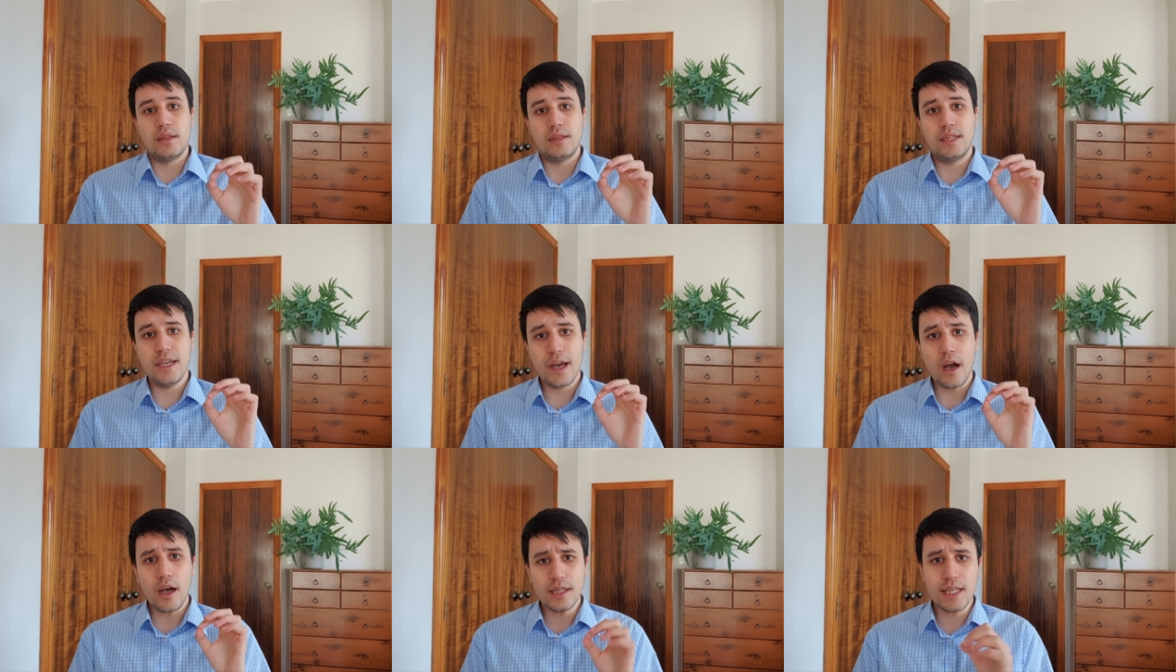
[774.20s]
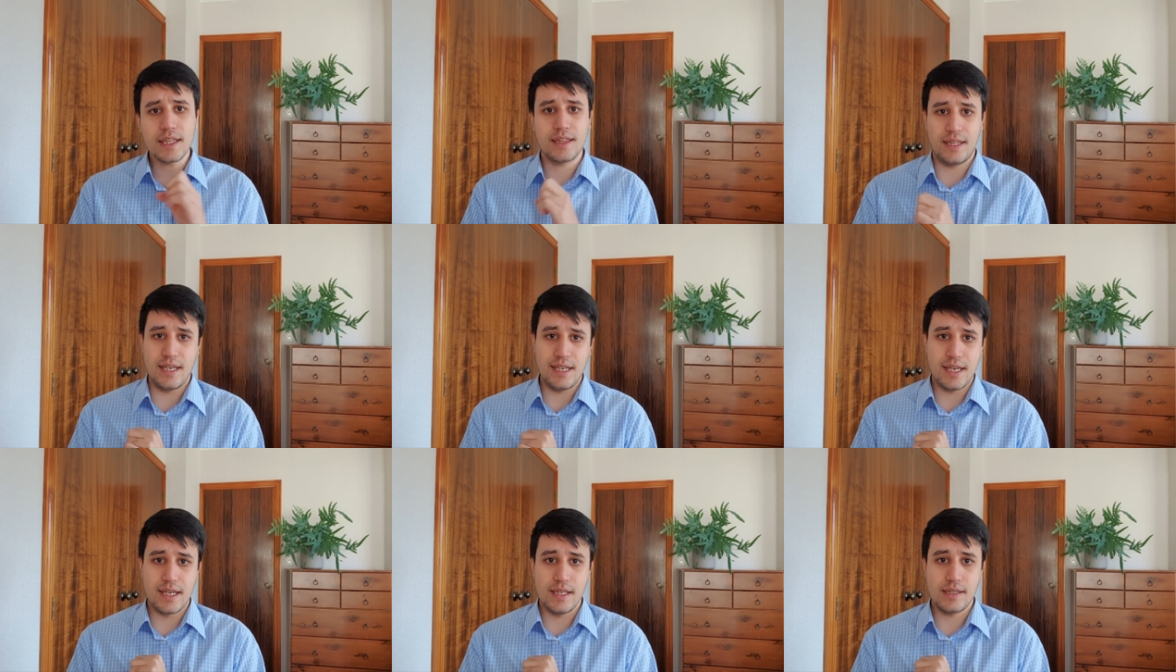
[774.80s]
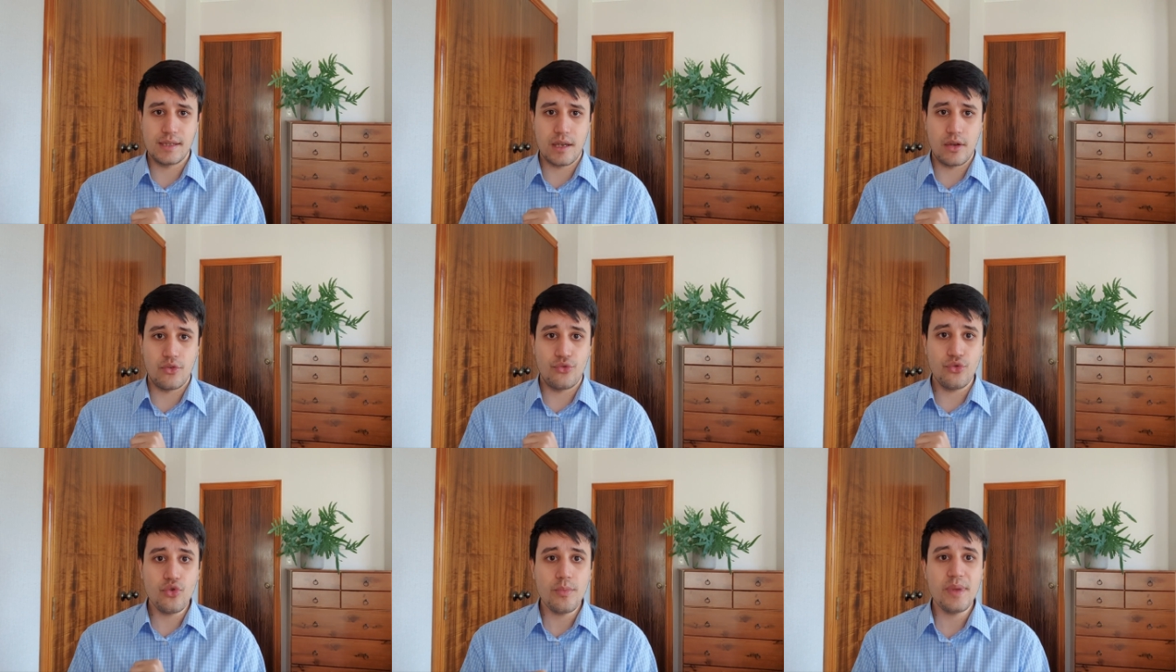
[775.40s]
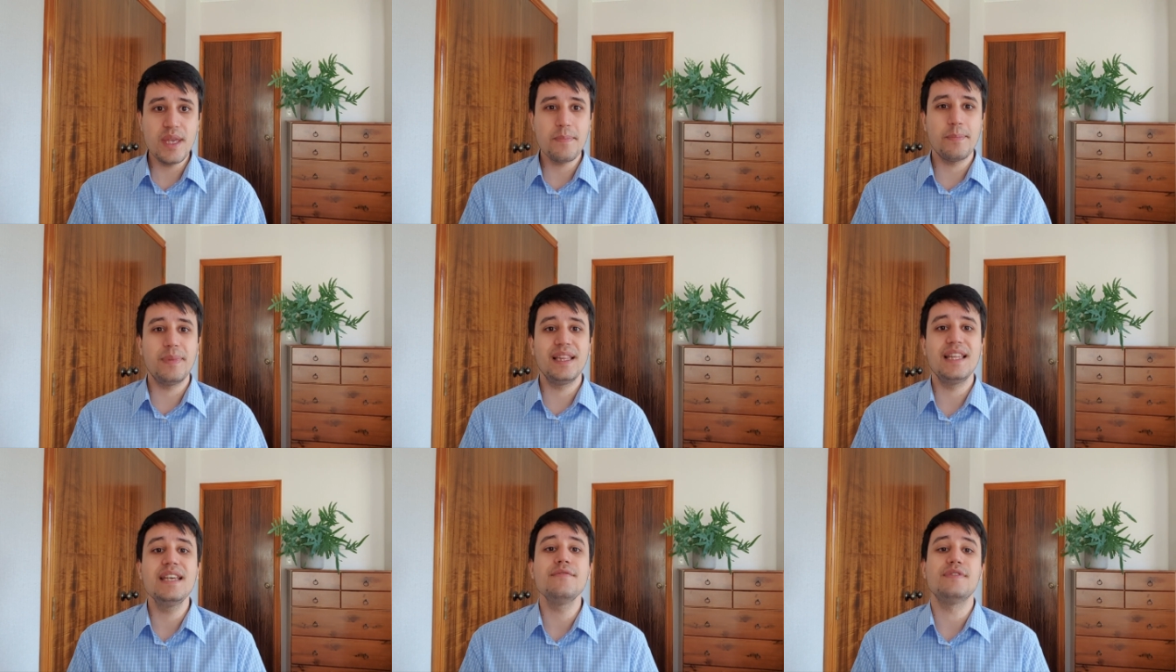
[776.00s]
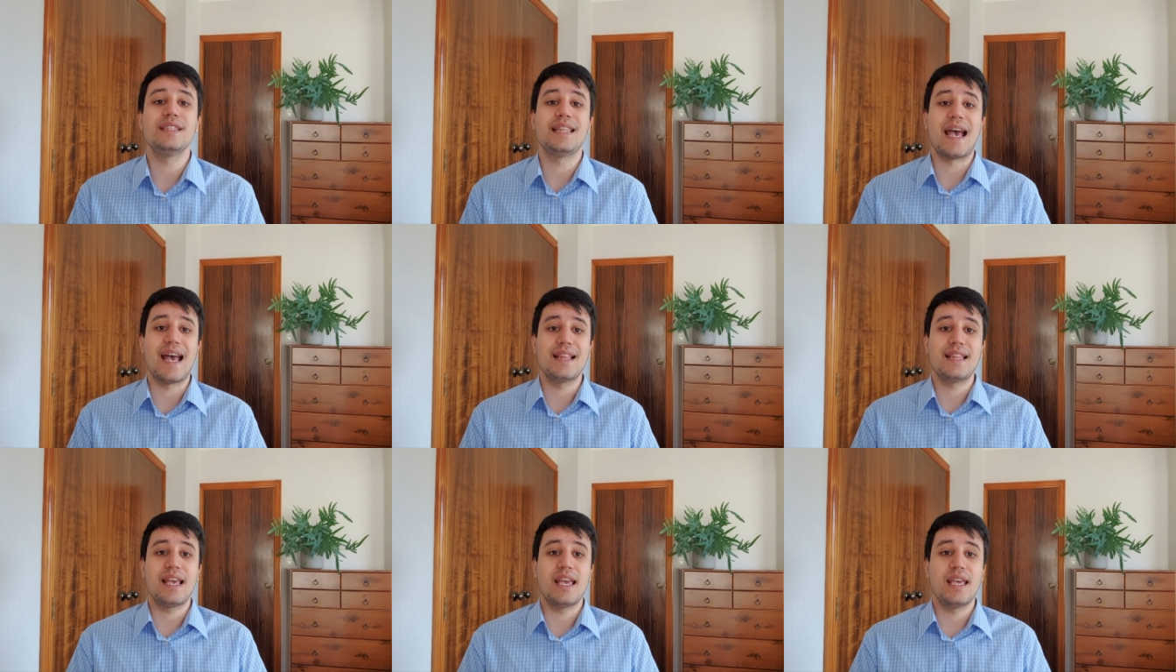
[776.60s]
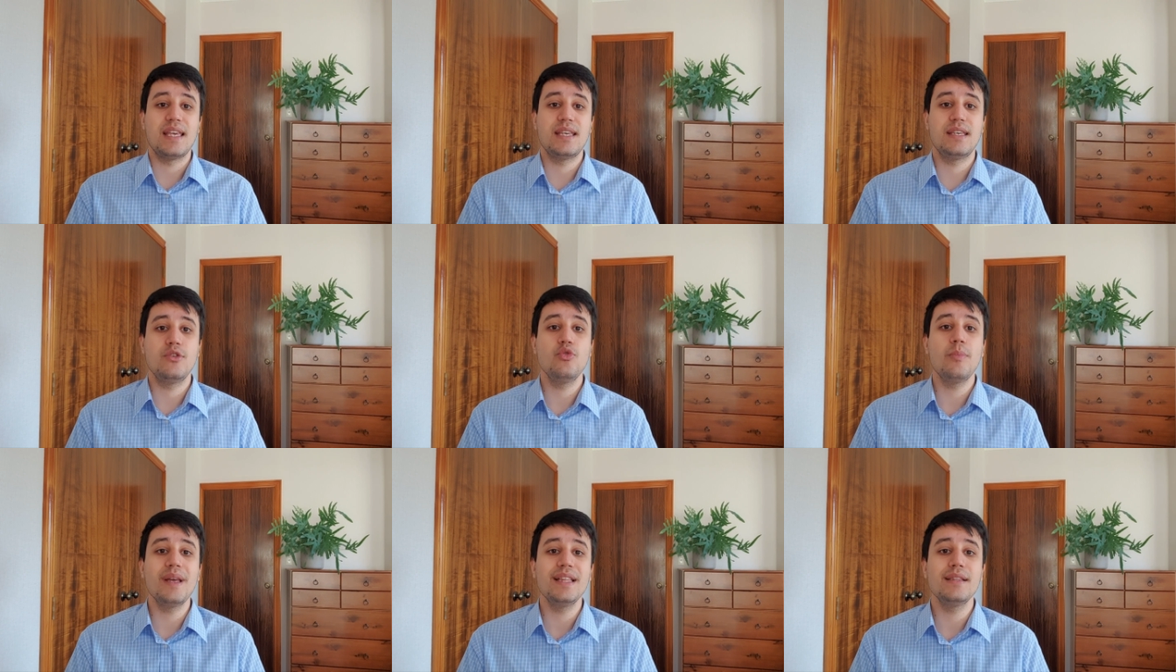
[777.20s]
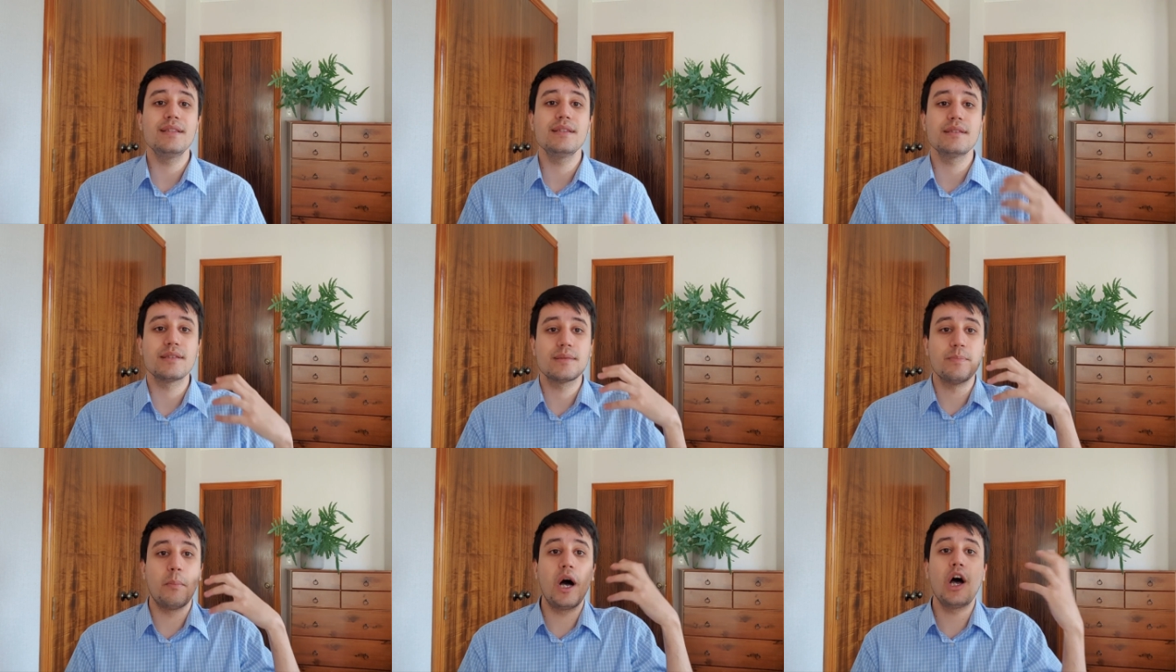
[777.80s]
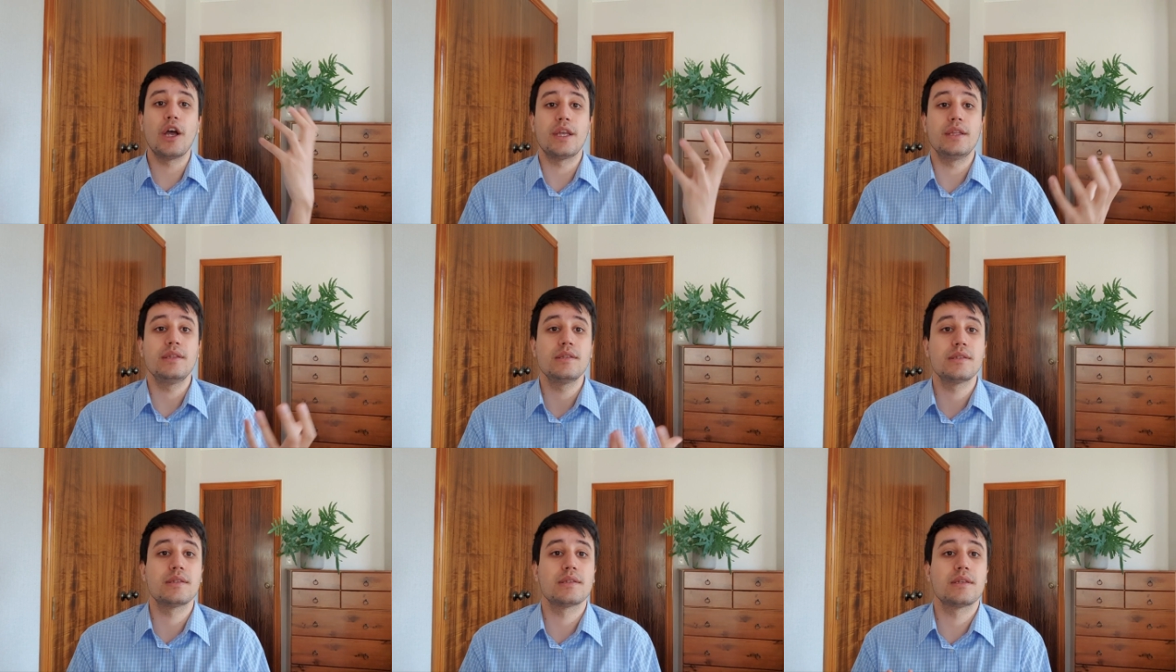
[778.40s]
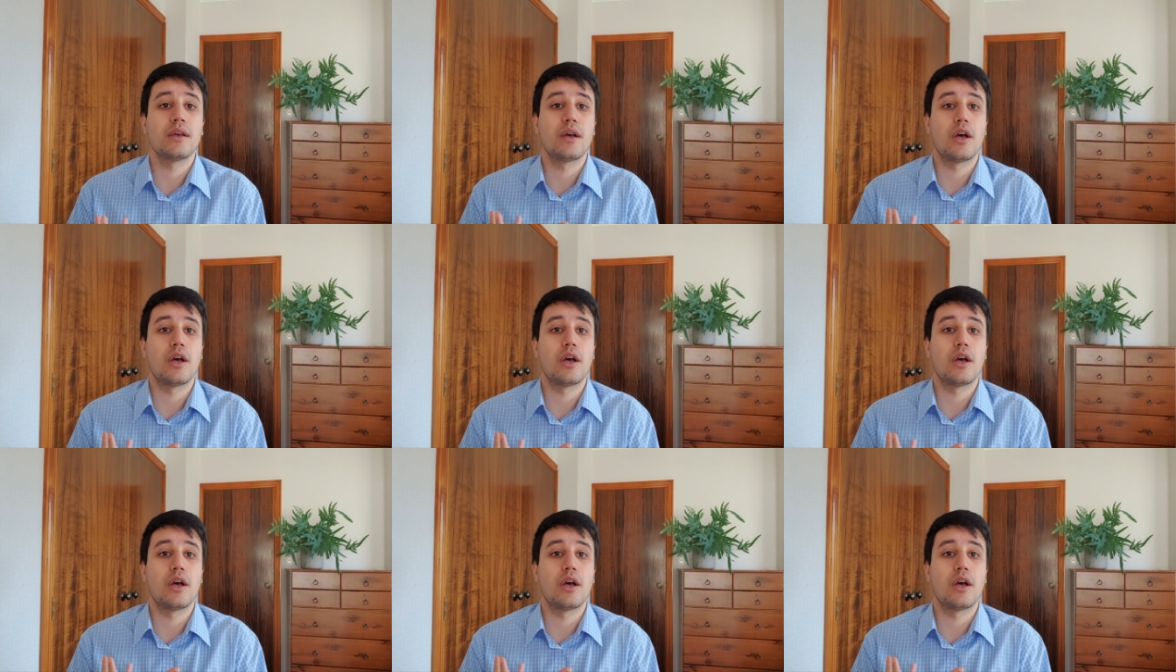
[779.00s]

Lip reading: The other thing is, Rumi believes that humans' minds